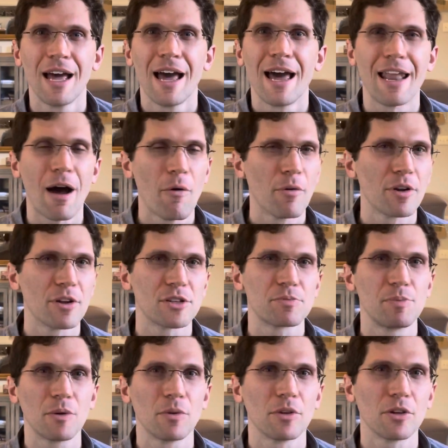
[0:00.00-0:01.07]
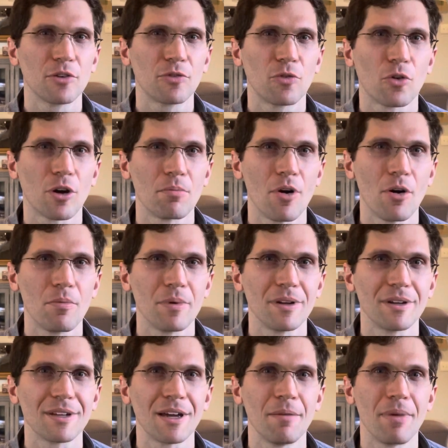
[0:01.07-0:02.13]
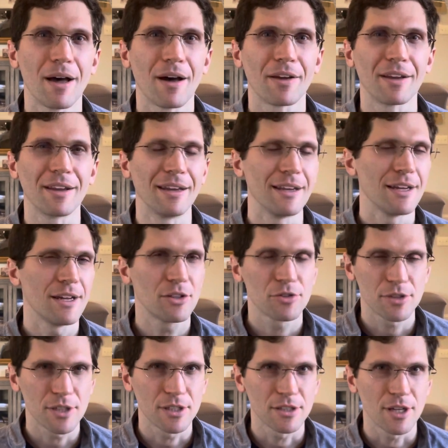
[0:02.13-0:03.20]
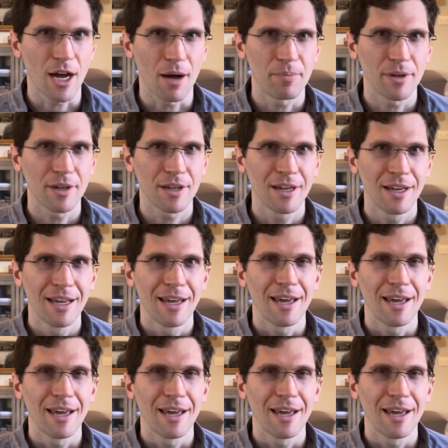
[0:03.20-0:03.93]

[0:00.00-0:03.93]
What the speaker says: and I want to speak with you for a moment about an interesting topic,